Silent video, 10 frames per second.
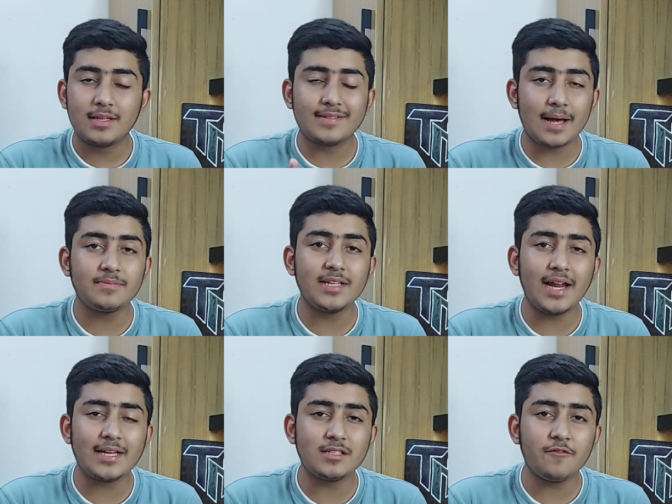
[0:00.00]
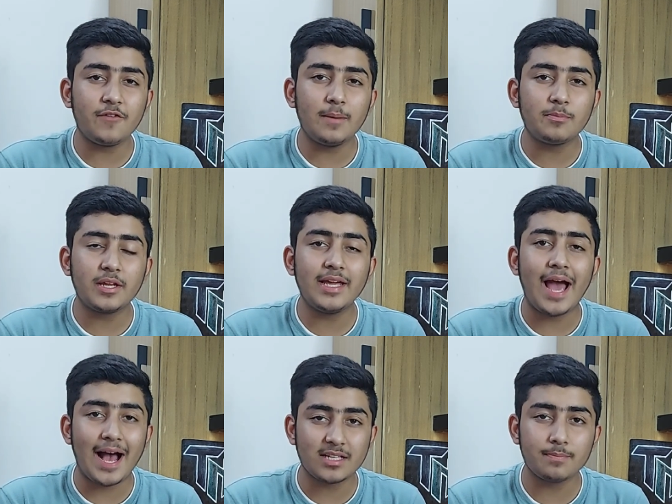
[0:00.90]
The Samsung Galaxy Flip 3
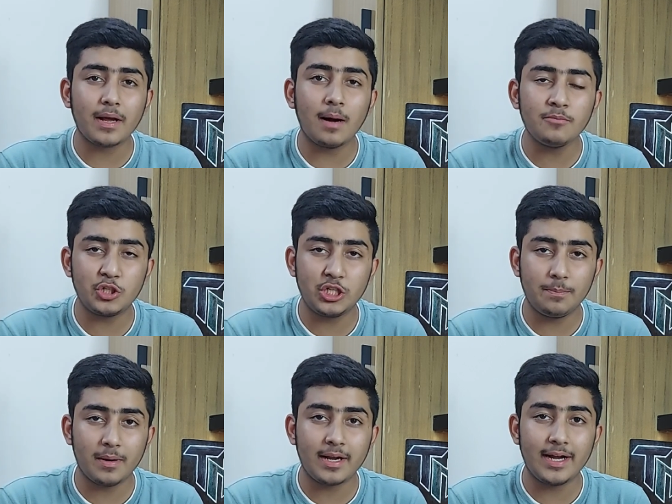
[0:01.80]
has become cheaper.